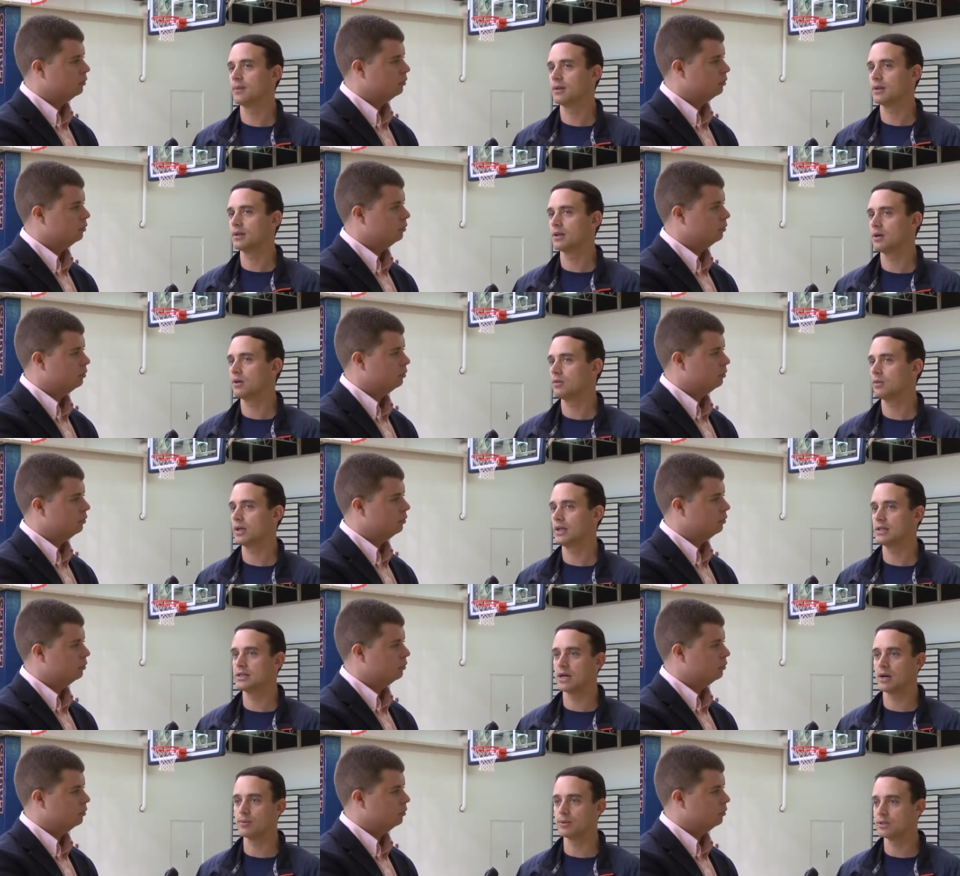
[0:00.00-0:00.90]
Speaker 1: You know,
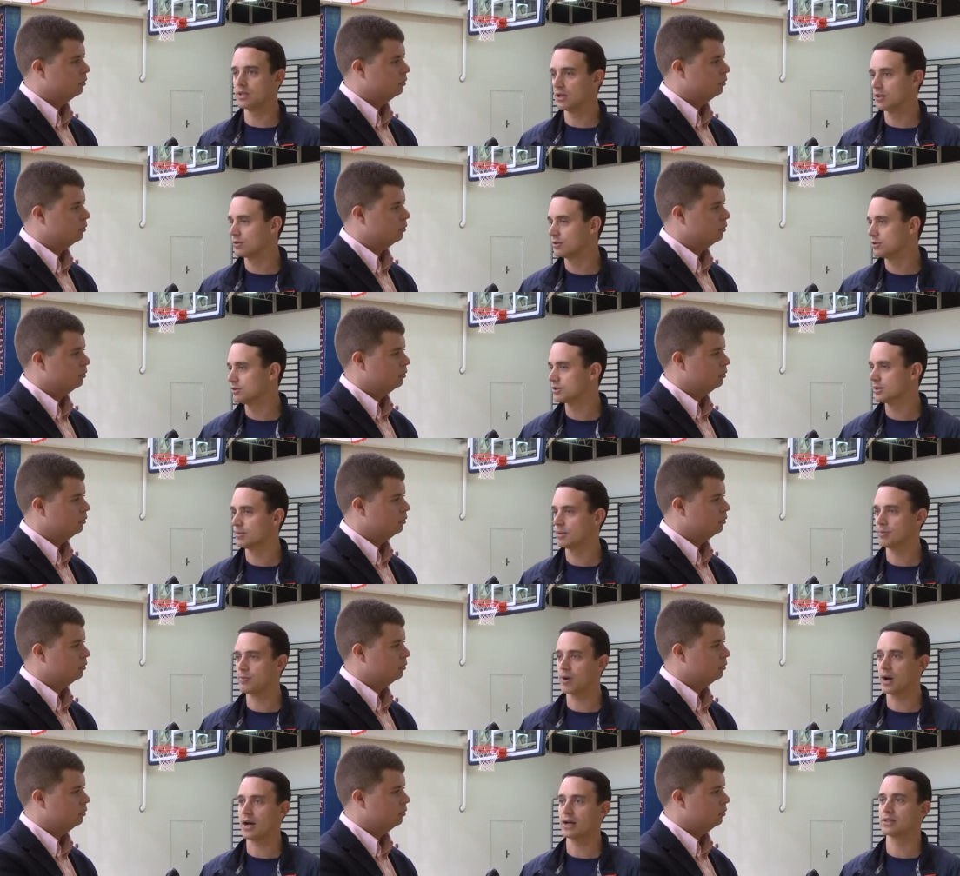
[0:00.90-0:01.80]
anytime we tell her to do
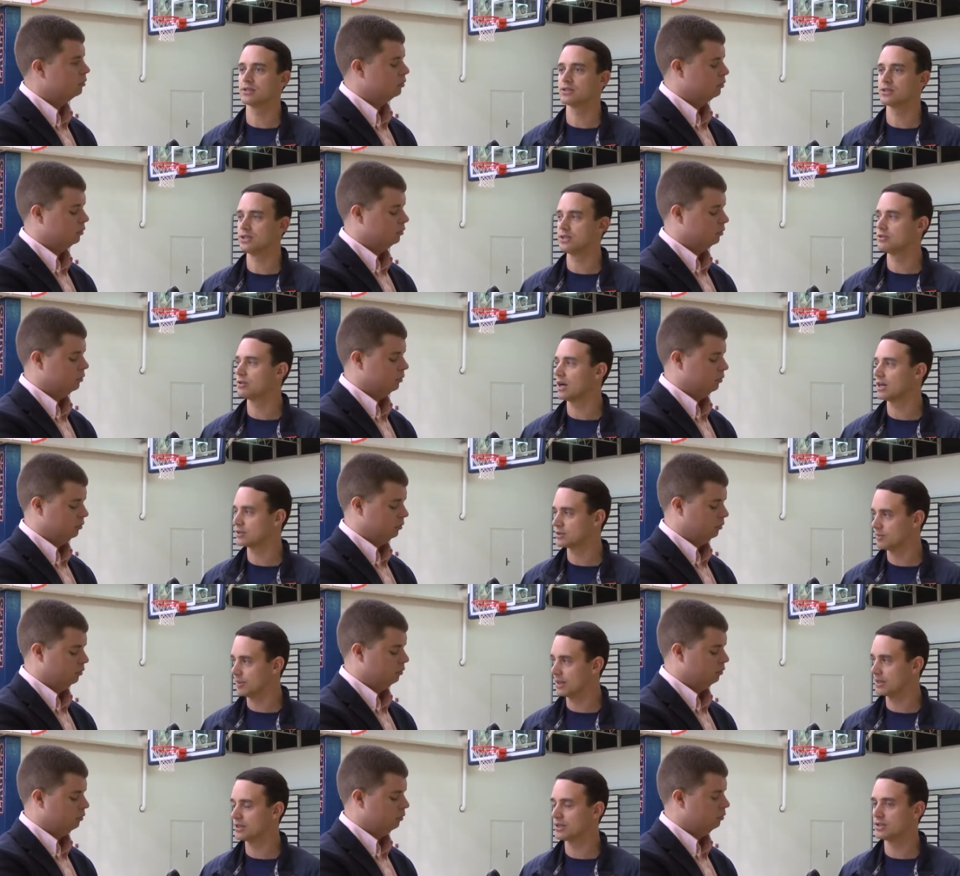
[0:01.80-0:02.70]
something in practice, she tries
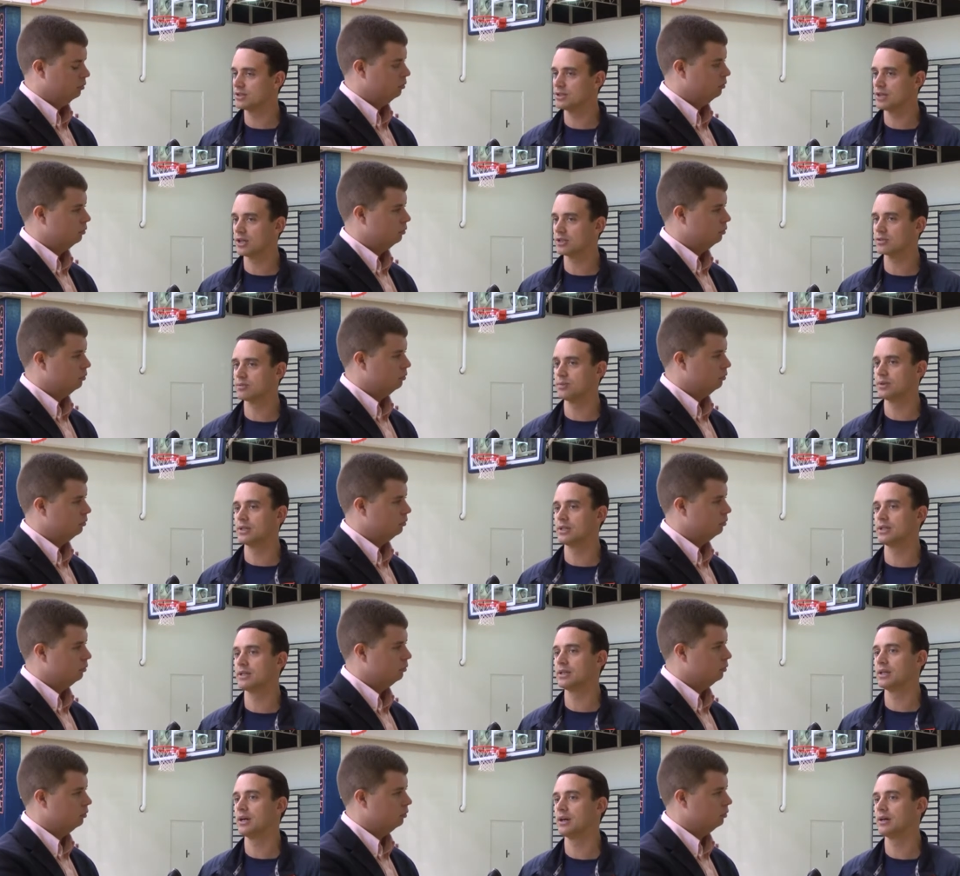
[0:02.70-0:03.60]
to make the
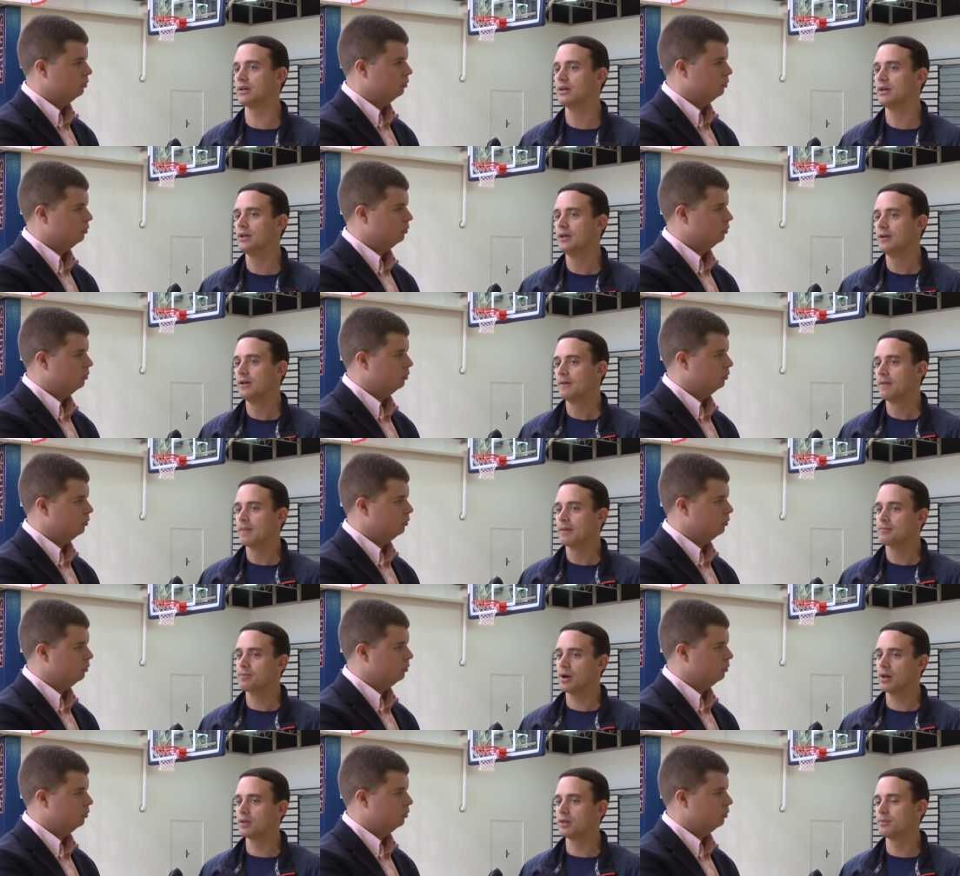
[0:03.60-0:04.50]
adjustment. And
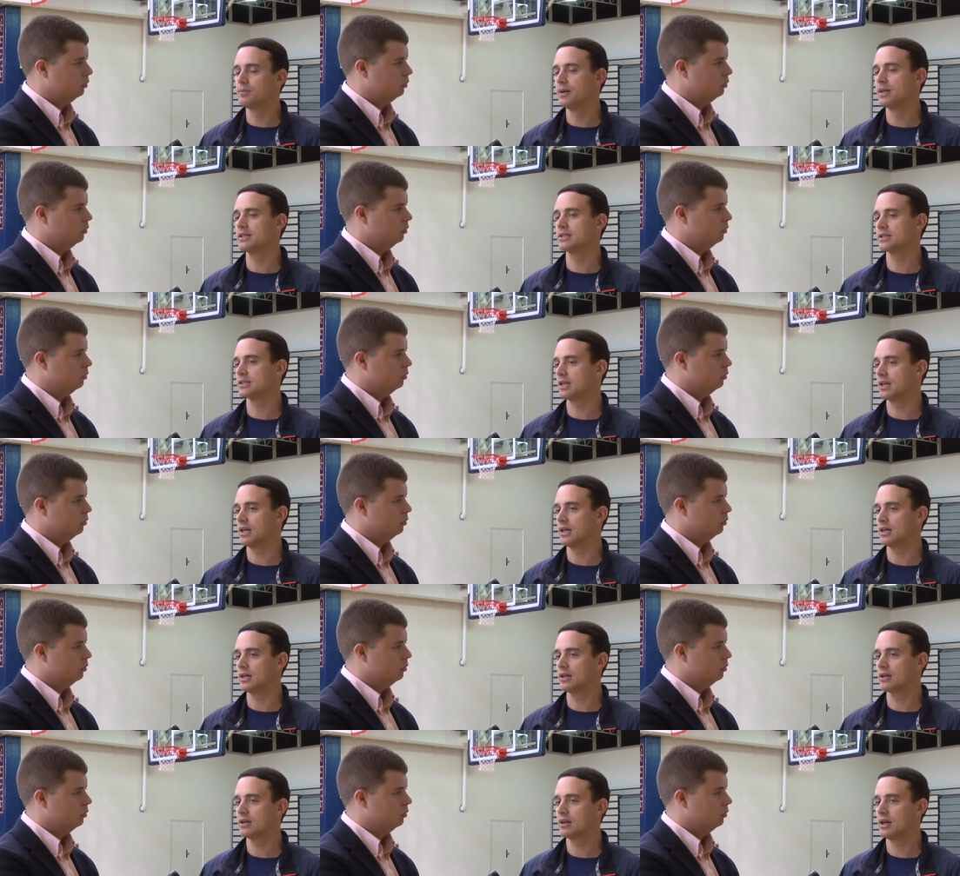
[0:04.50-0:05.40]
probably the biggest
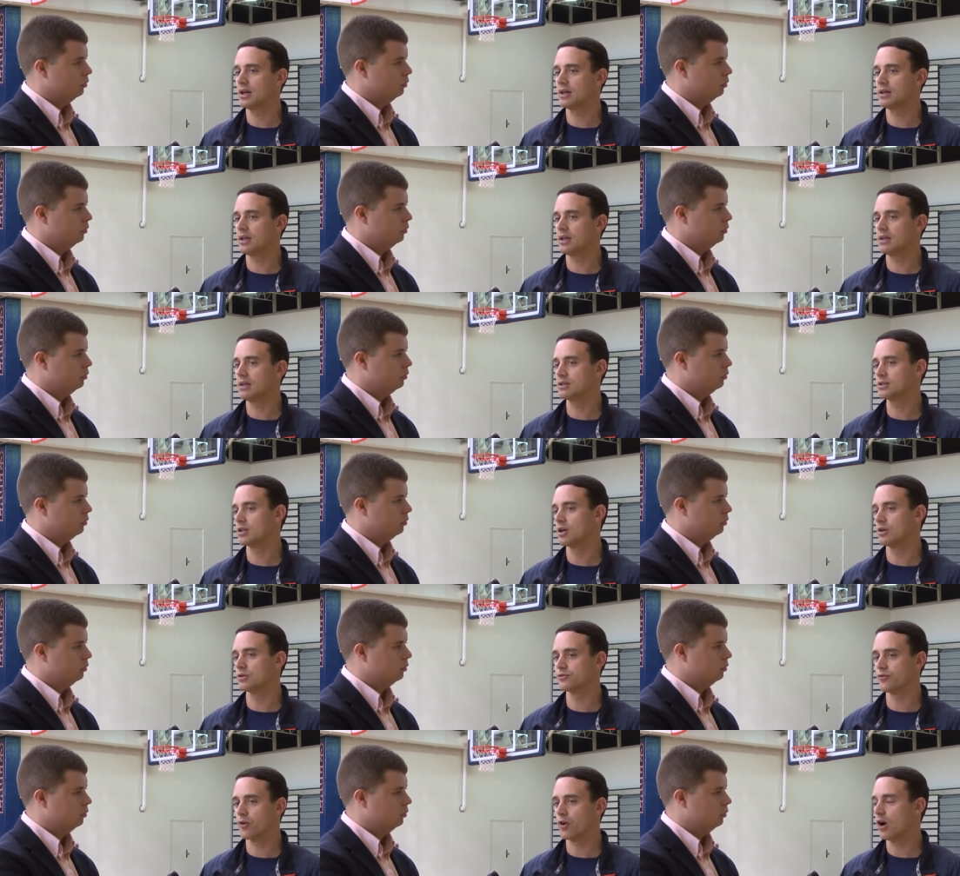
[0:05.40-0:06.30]
thing, and this
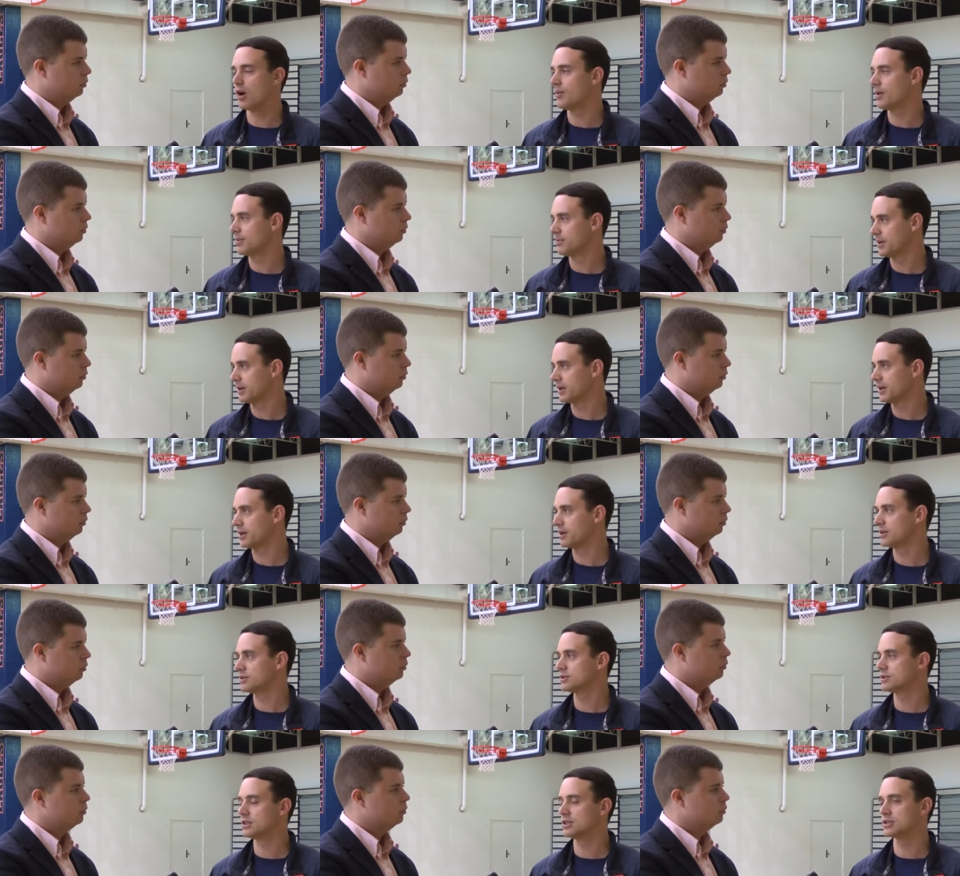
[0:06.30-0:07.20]
goes for all my
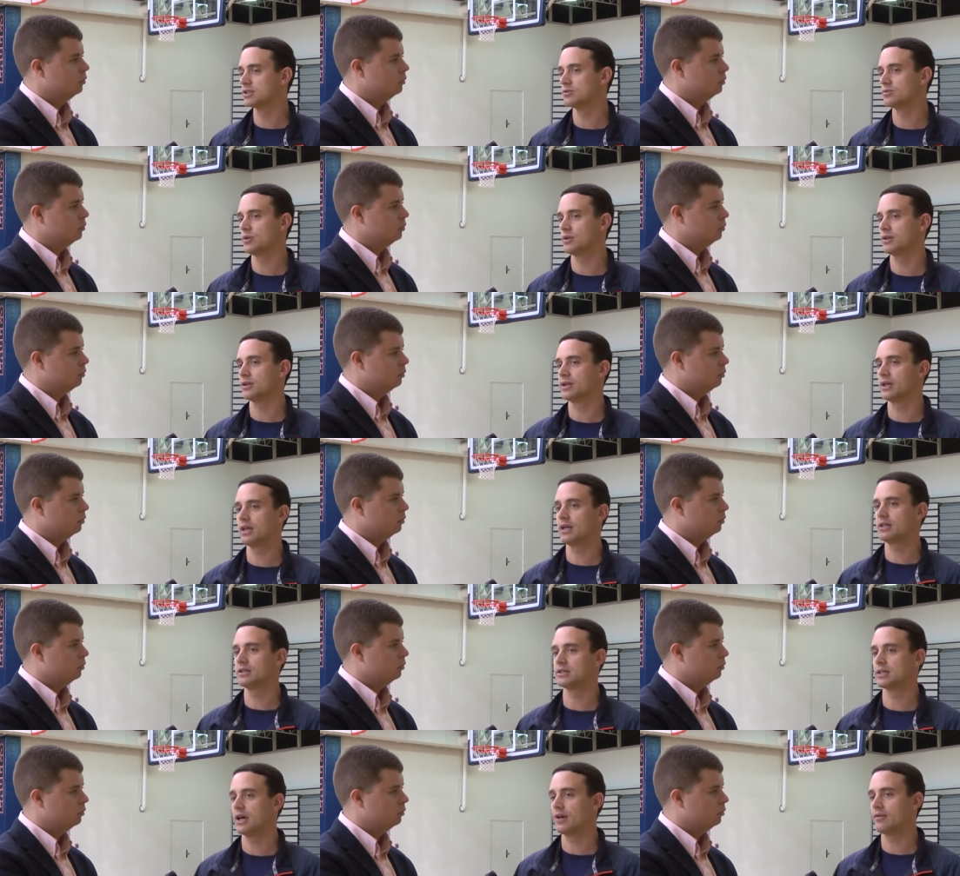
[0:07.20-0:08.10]
players, and this is one of the
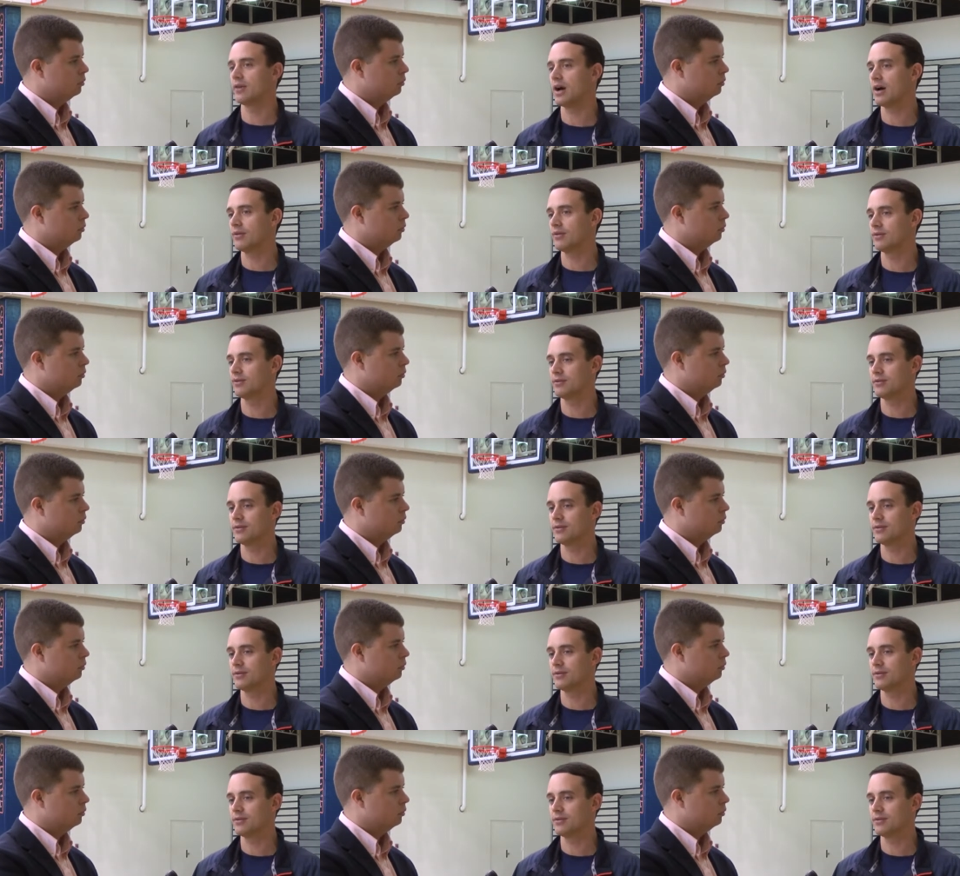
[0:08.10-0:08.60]
things, and I've